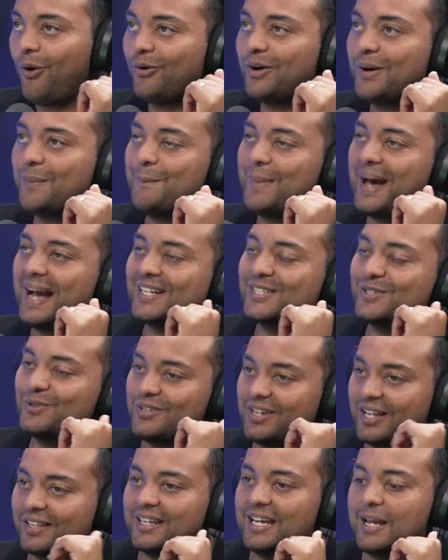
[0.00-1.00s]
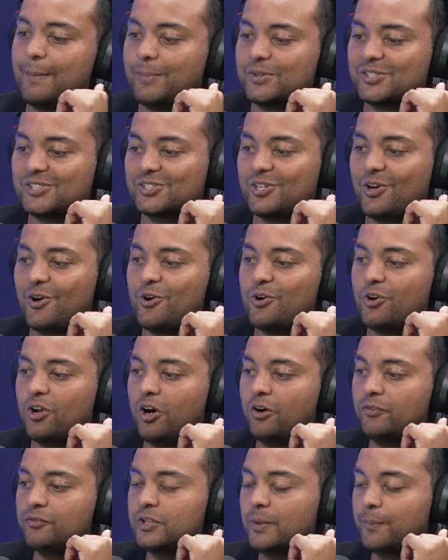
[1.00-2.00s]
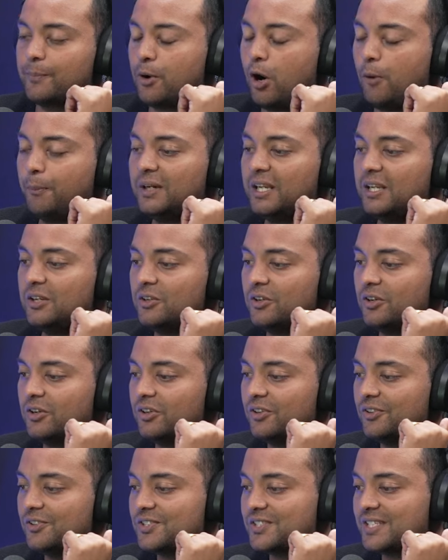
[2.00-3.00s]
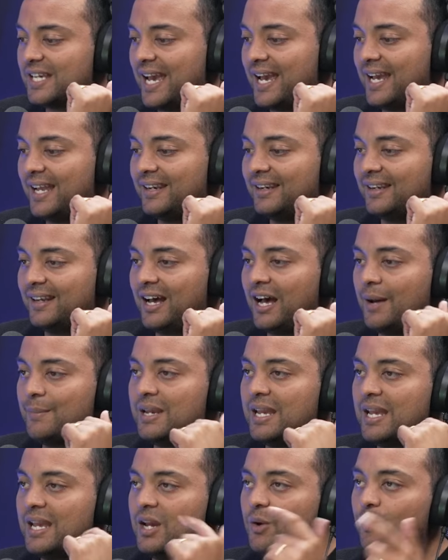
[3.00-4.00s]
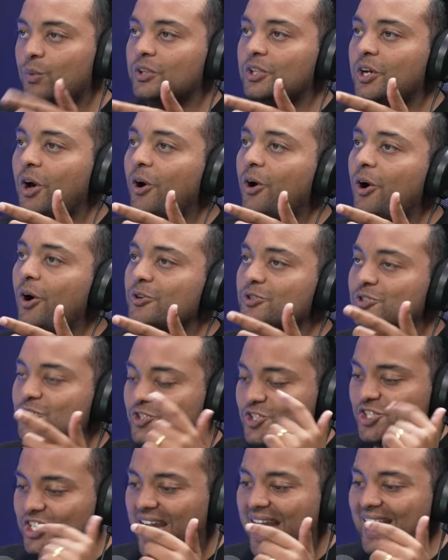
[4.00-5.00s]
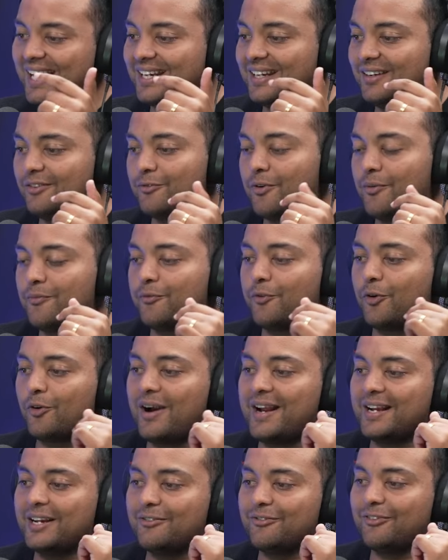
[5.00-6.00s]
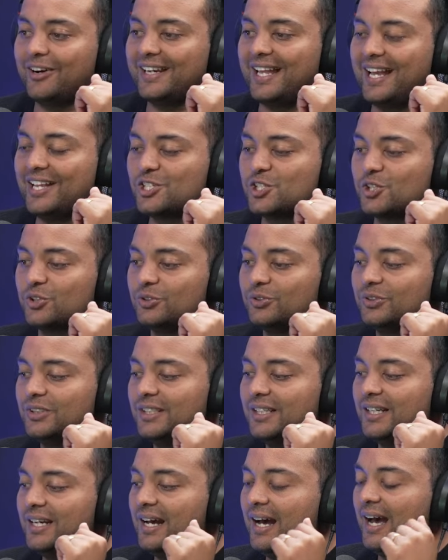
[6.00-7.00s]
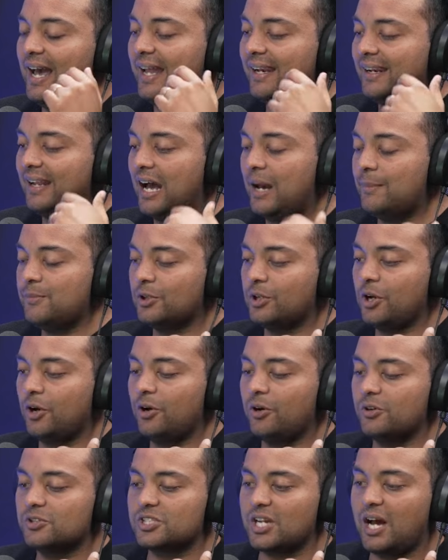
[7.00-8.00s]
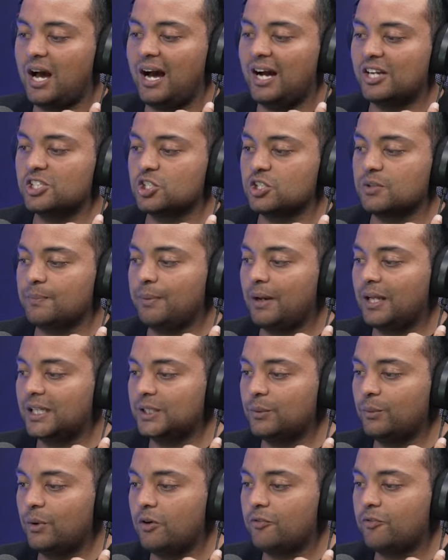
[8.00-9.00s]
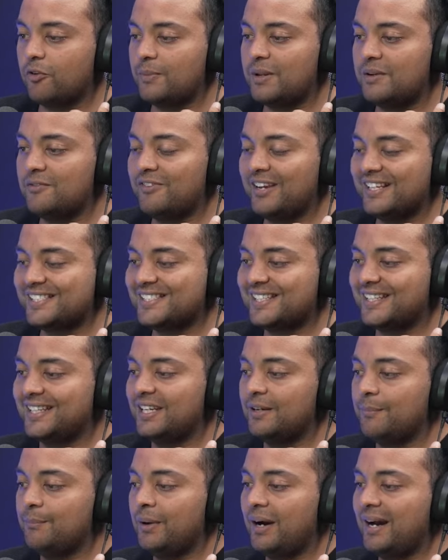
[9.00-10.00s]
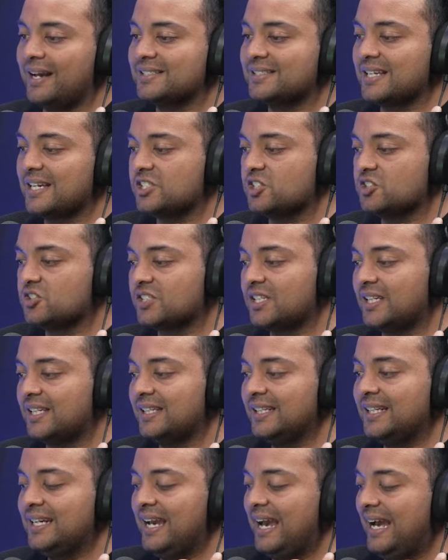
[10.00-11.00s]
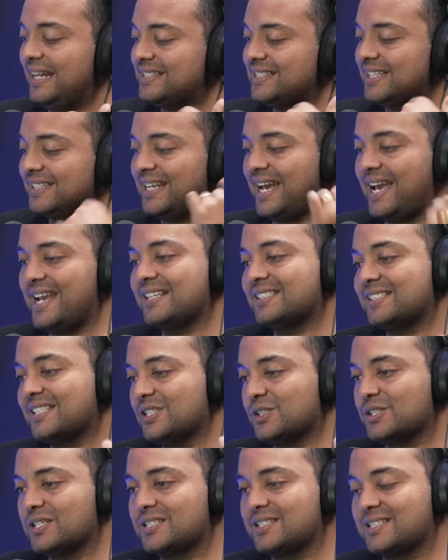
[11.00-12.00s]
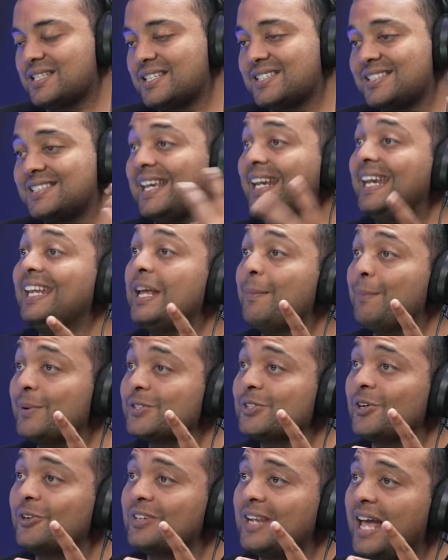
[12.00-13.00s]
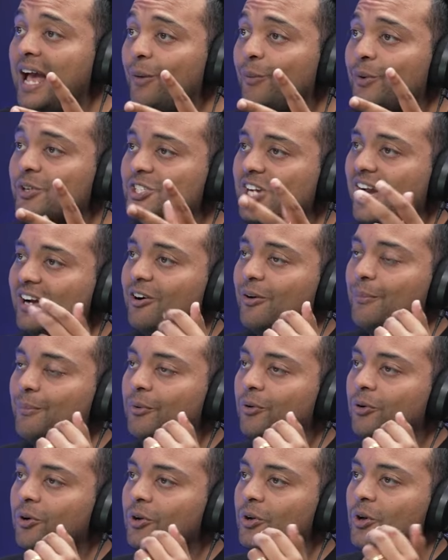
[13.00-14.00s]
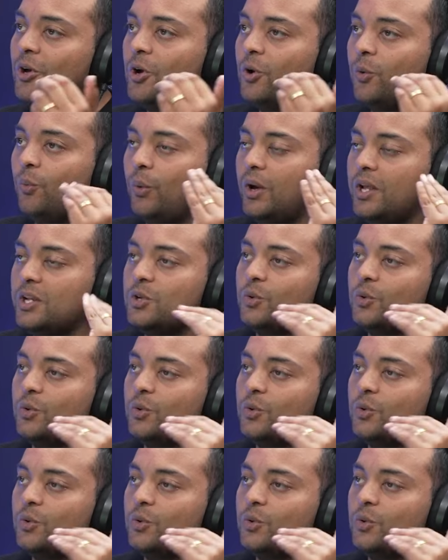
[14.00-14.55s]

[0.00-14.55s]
welcome back to another episode of The Property Nerds. And I'm here with co-host Jack from Fouracre Financial. And I'm your co-host Arjun Paliwal from InvestorKit Buyers Agency. And today, since it's the second episode now with Jack on board, we're